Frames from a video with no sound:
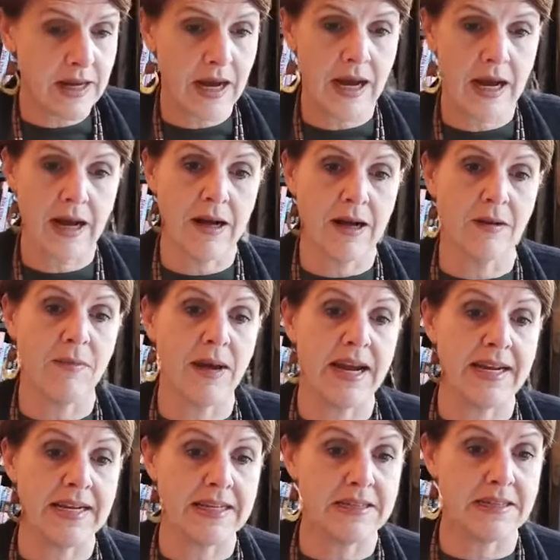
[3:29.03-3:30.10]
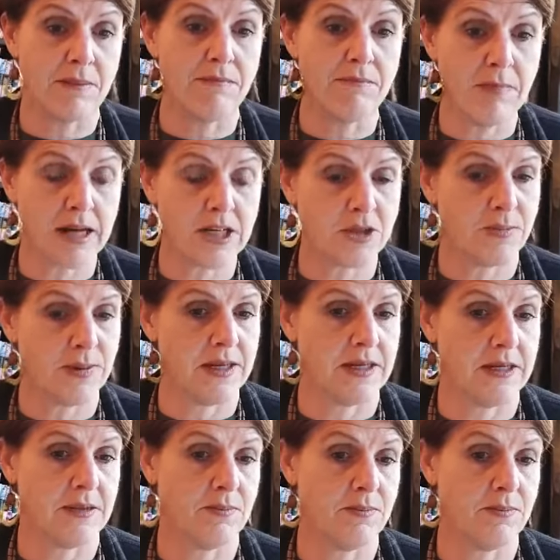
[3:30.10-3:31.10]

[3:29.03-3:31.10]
it is a much better